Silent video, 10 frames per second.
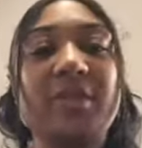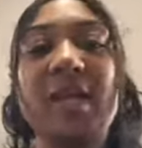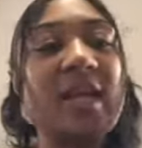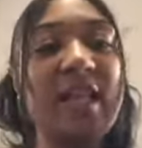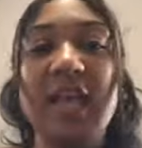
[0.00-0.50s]

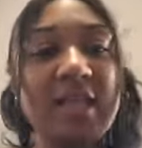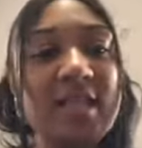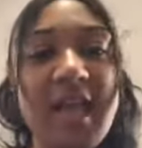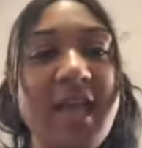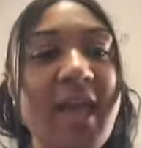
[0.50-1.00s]
It clicked.
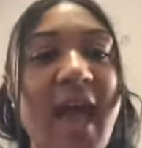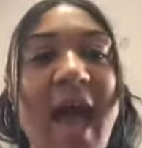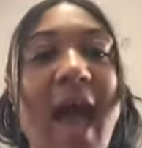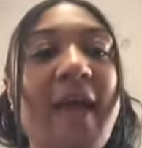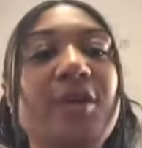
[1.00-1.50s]
Like,
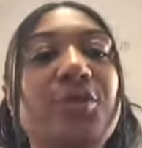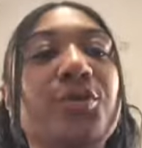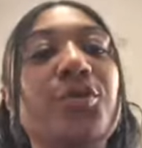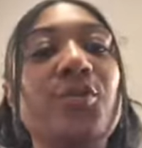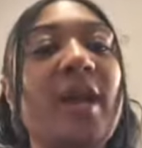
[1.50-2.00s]
I
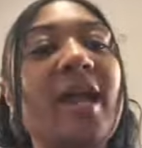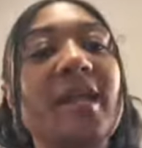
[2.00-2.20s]
knew what I